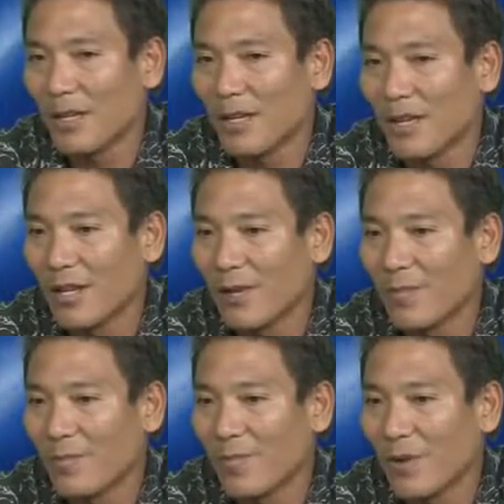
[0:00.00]

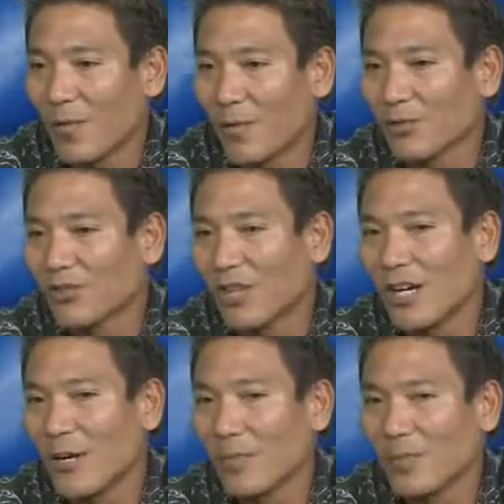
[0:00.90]
a
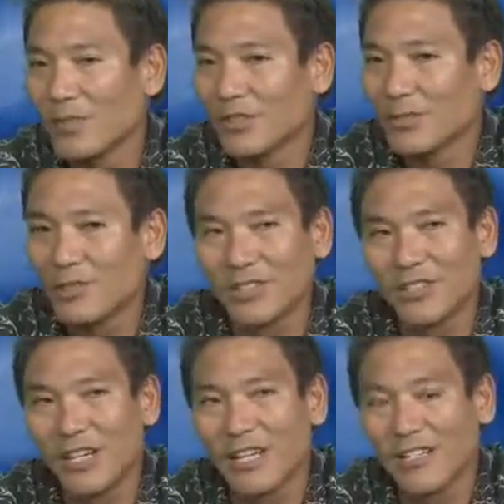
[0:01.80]
workshop, some insight